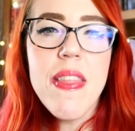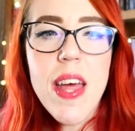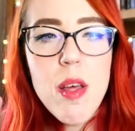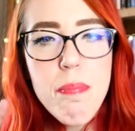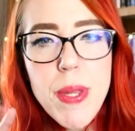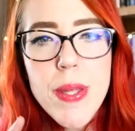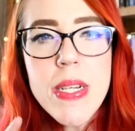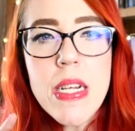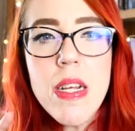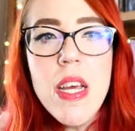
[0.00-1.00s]
that
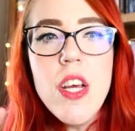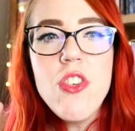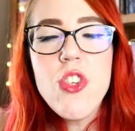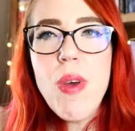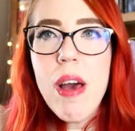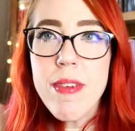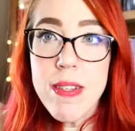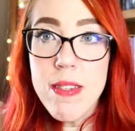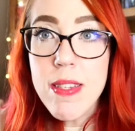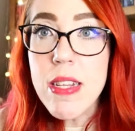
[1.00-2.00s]
ability to have
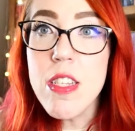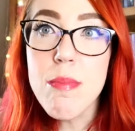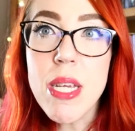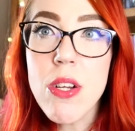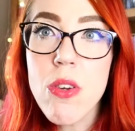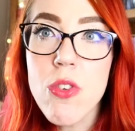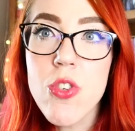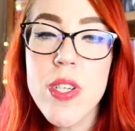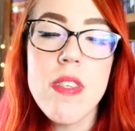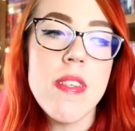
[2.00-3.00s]
consent to make your
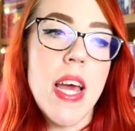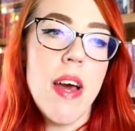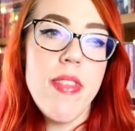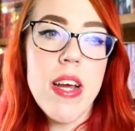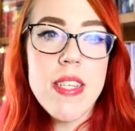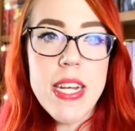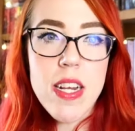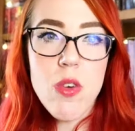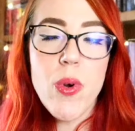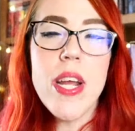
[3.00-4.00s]
own choices, to have that
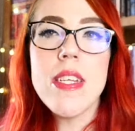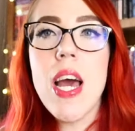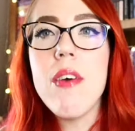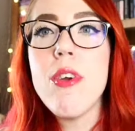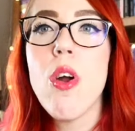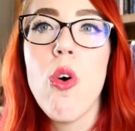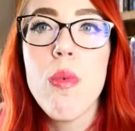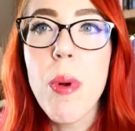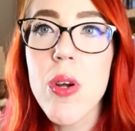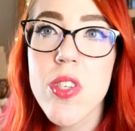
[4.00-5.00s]
taken away, to have your
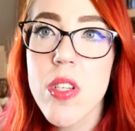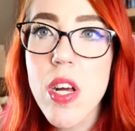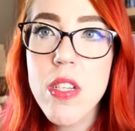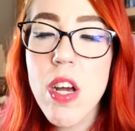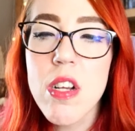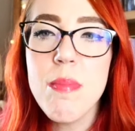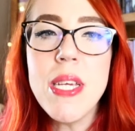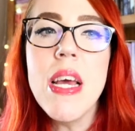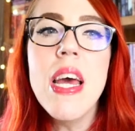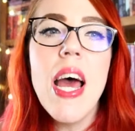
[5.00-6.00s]
own personal
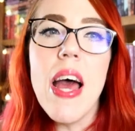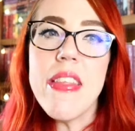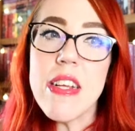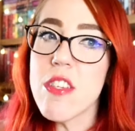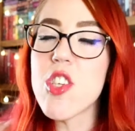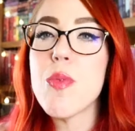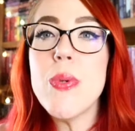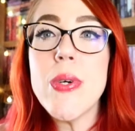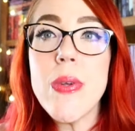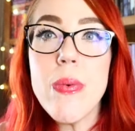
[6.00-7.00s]
autonomy, I think is
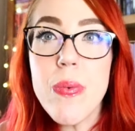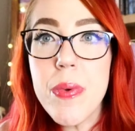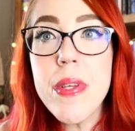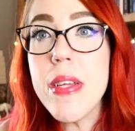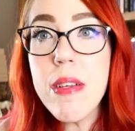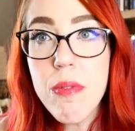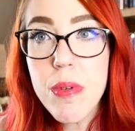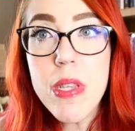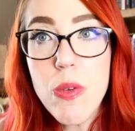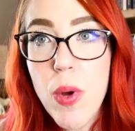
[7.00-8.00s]
explored really,
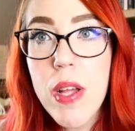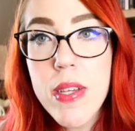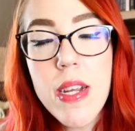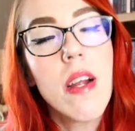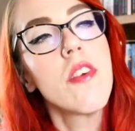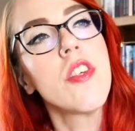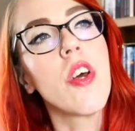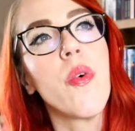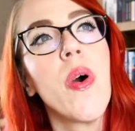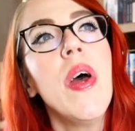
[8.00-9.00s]
really well here.
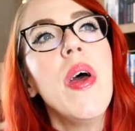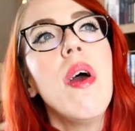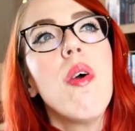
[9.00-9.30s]
So